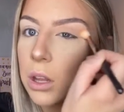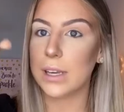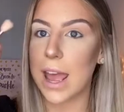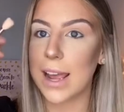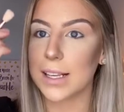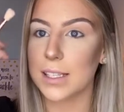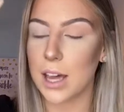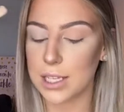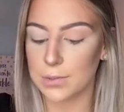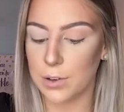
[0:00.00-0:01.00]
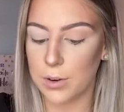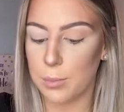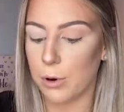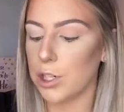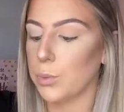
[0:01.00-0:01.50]
Next, size fluffy
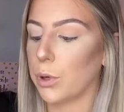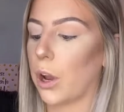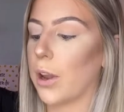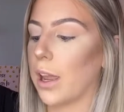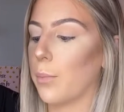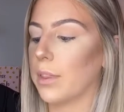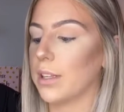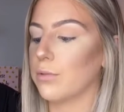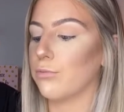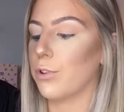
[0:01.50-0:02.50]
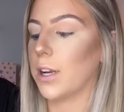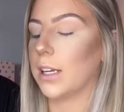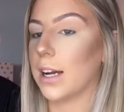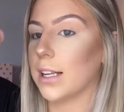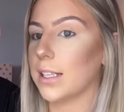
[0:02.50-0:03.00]
brush, we're going in with this really
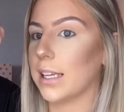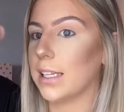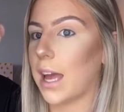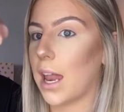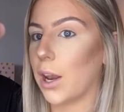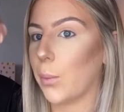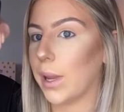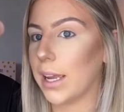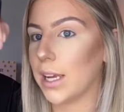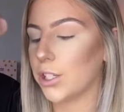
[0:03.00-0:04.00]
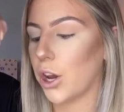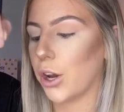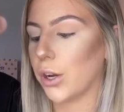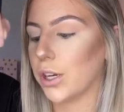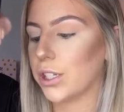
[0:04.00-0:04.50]
nice yellowy
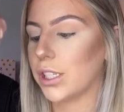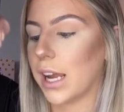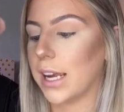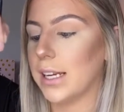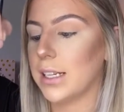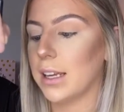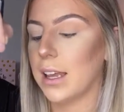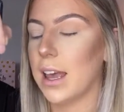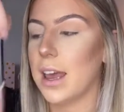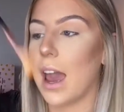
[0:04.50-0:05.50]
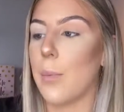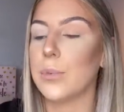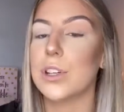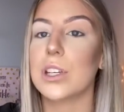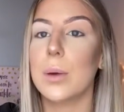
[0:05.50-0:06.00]
tone shade. And we're
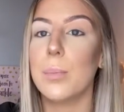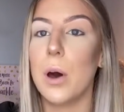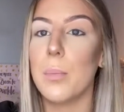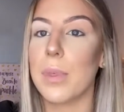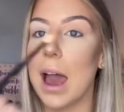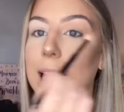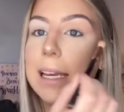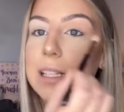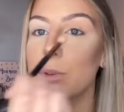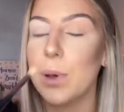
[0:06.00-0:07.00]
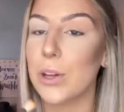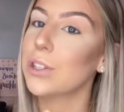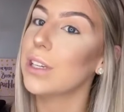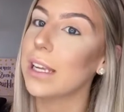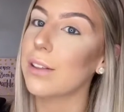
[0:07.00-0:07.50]
just going to pop that a little bit
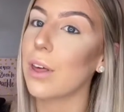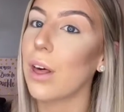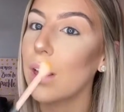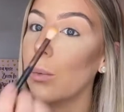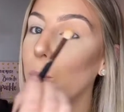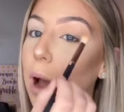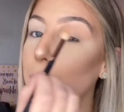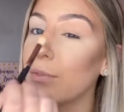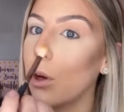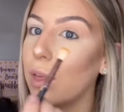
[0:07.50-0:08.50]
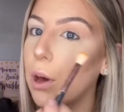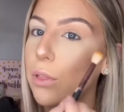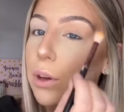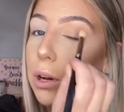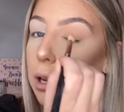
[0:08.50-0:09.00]
underneath where we've got that
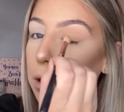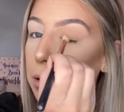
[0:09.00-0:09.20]
other colour.